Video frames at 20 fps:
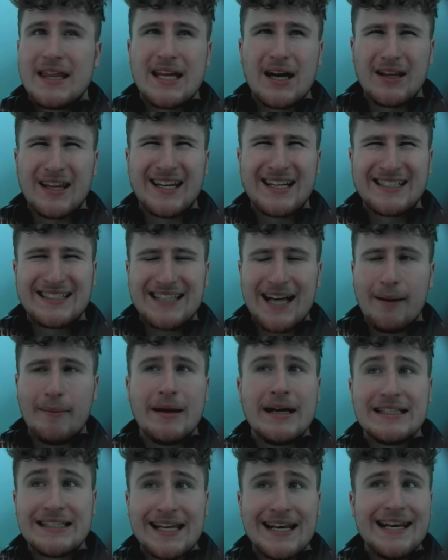Now, the
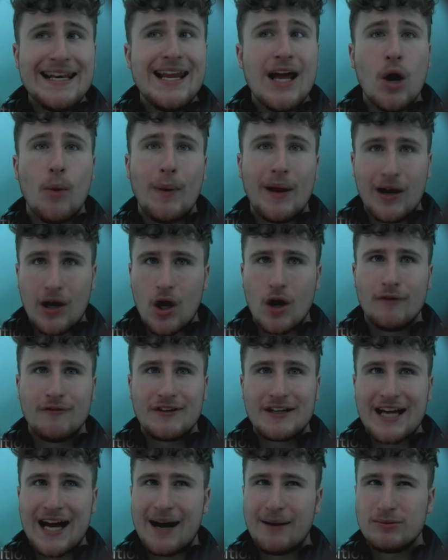stamina is a little bit low for
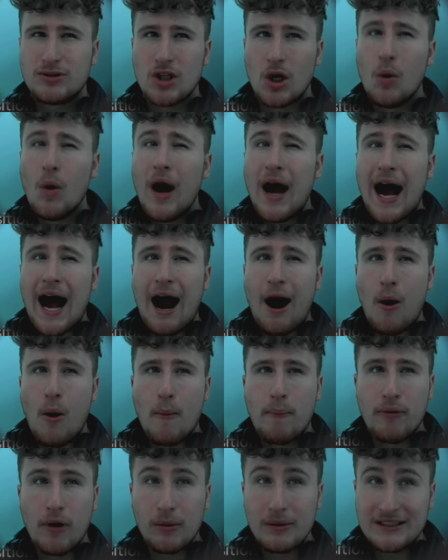Cam, so I
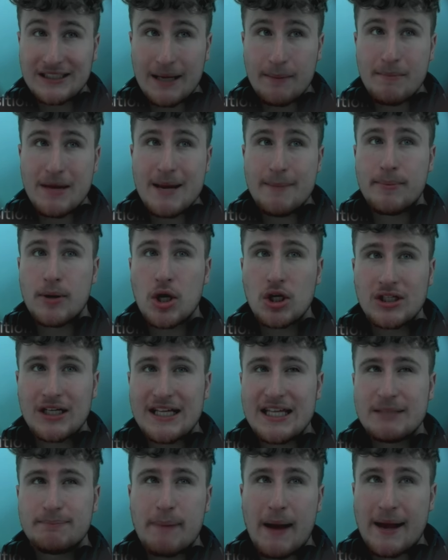would probably say, me
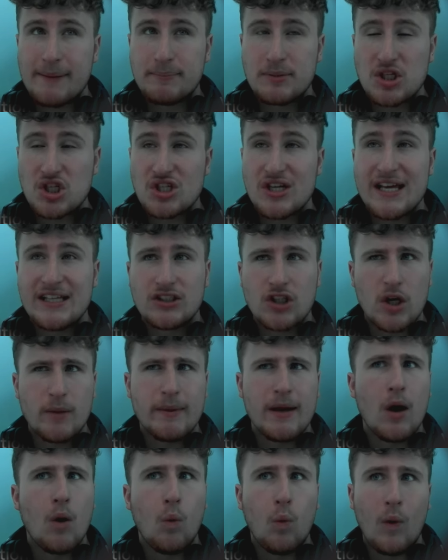personally, his best position is going to
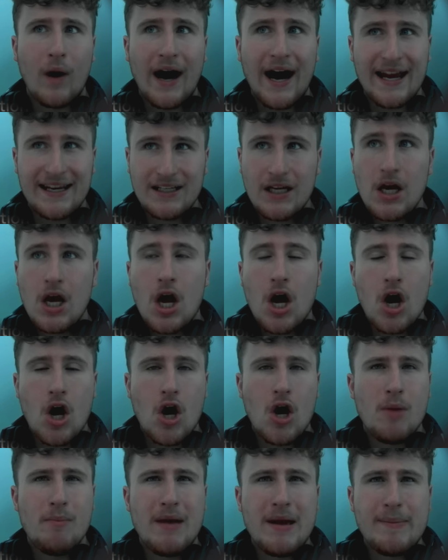be a wide,
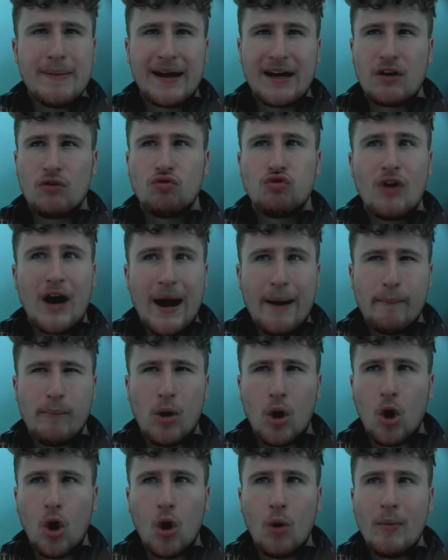maybe like a Ram
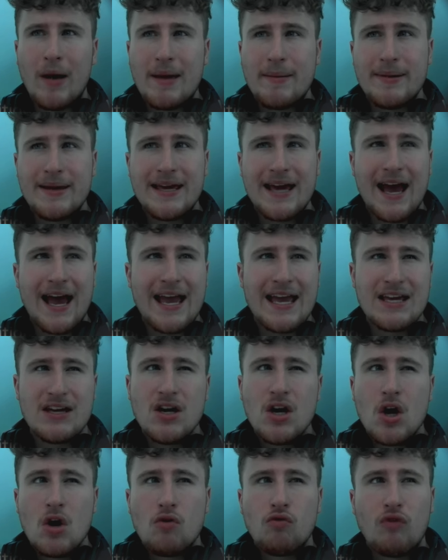or maybe a
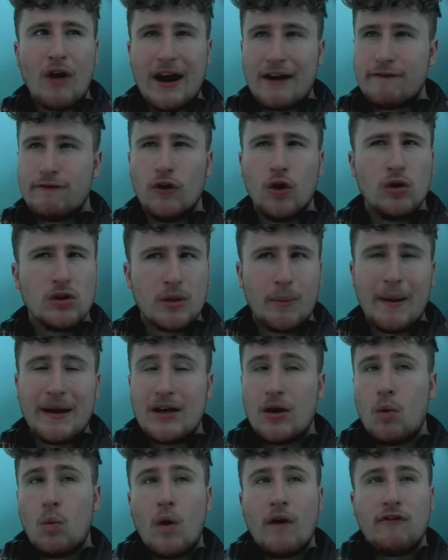right forward,
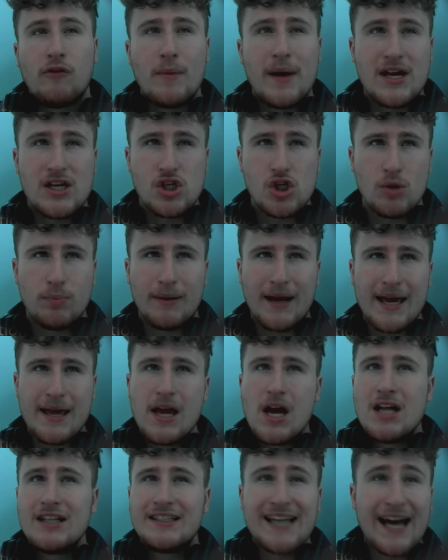depending on what formation you play.
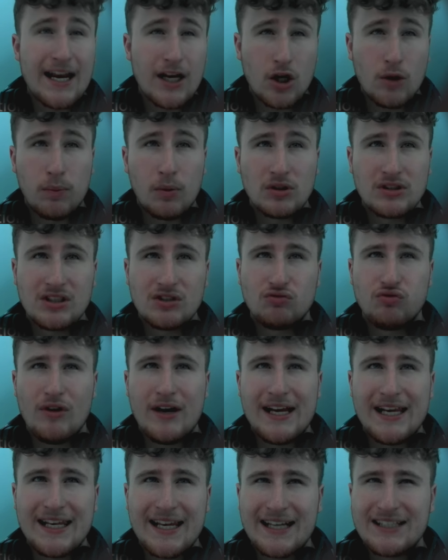Technical plus is
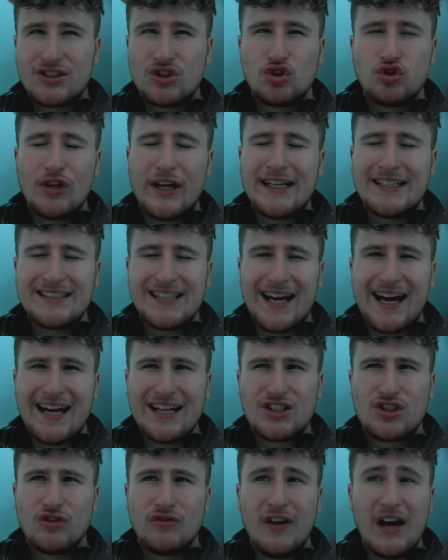really nice. Trickster
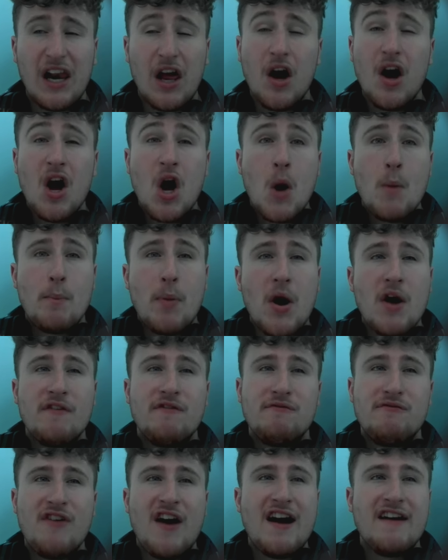and Trivela, both
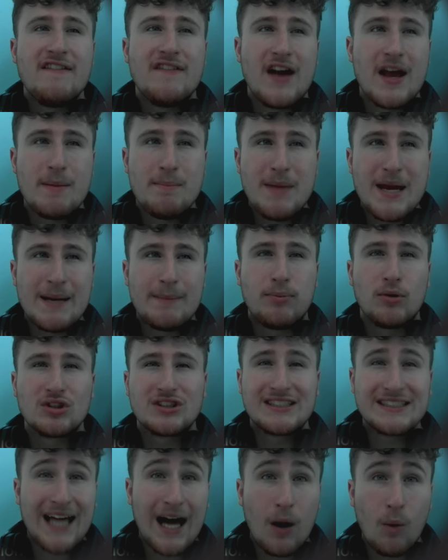very, very mid. But
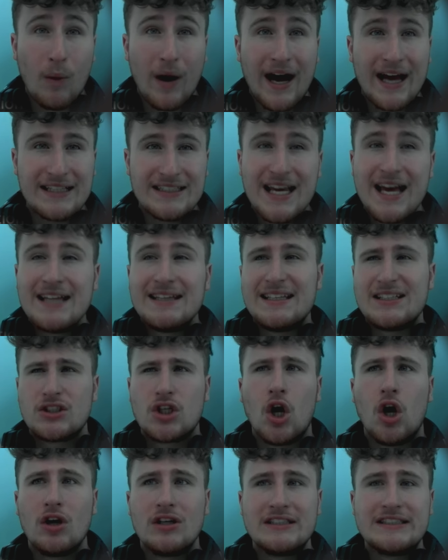stat-wise, this
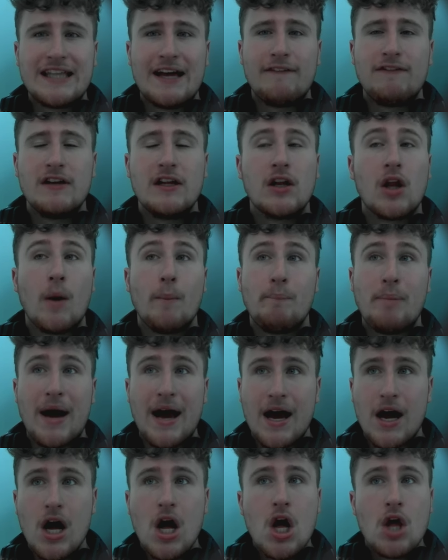card is definitely a lot
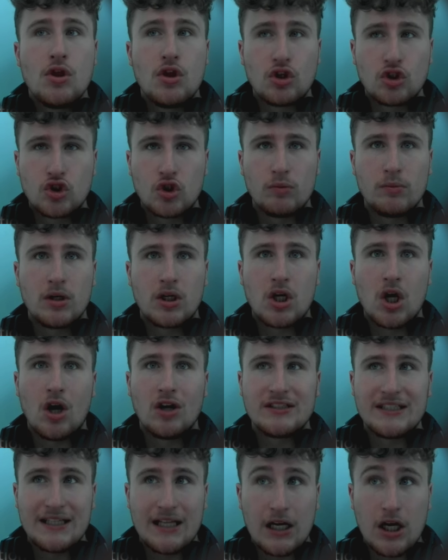better than some of the
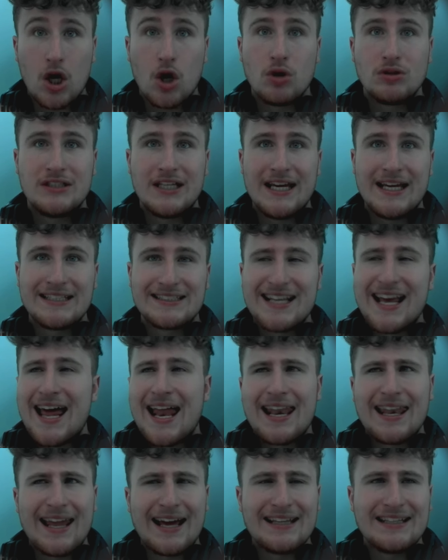cards in the low tiers,
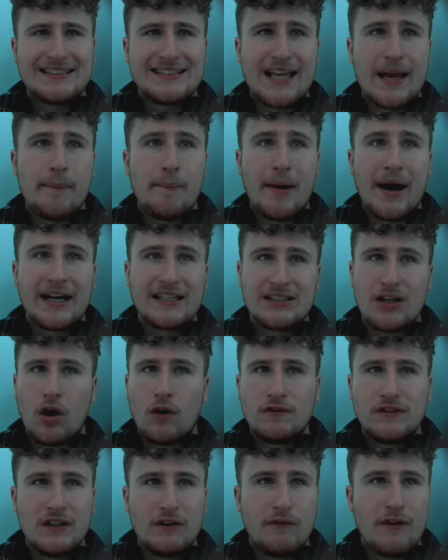like the St. Max.
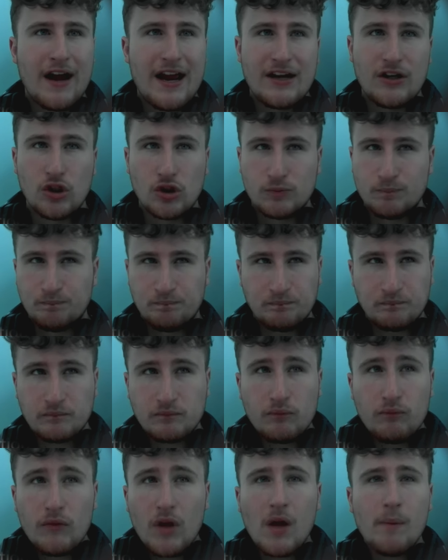Obviously, very good
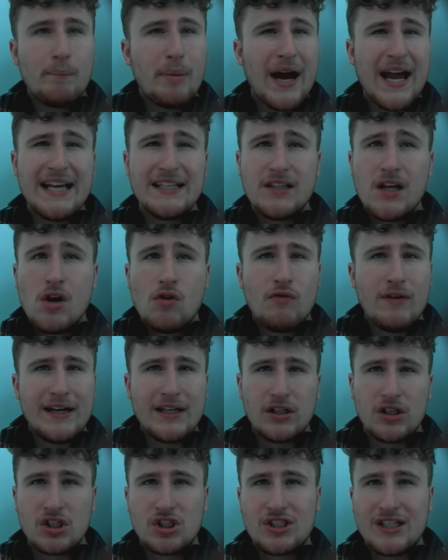pace, really
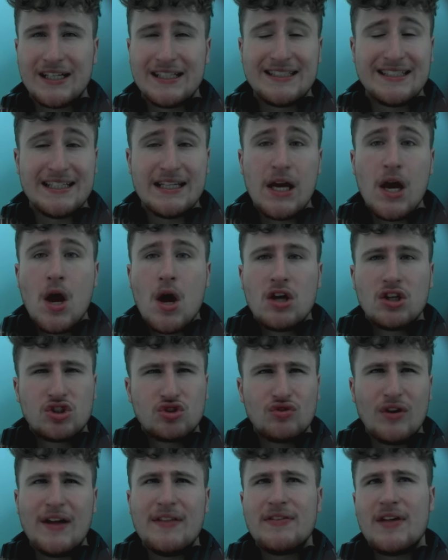good agility.
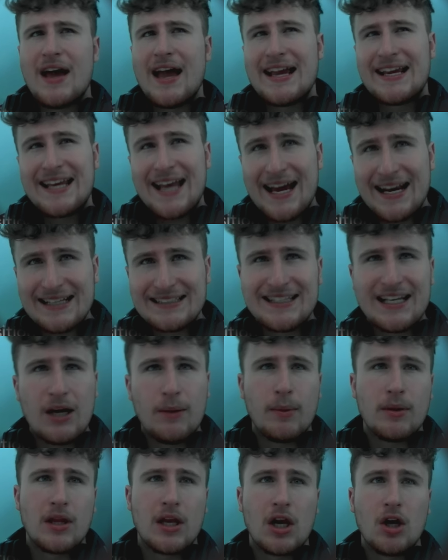Strength, again, is a little
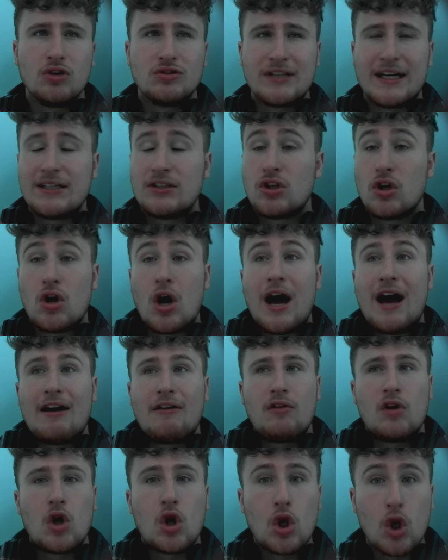bit on the low side. Don't have
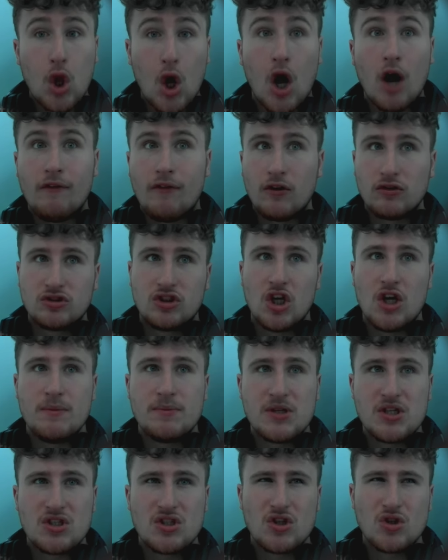a lot of
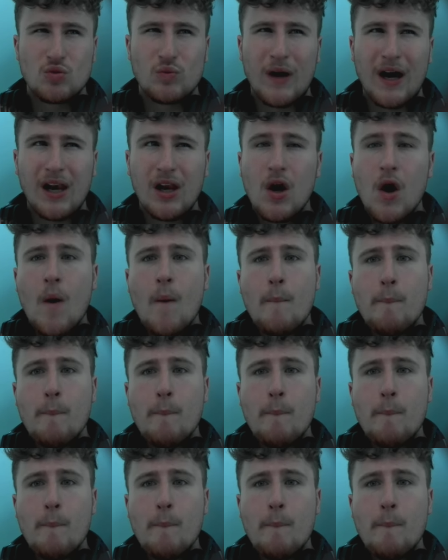alternatives as well.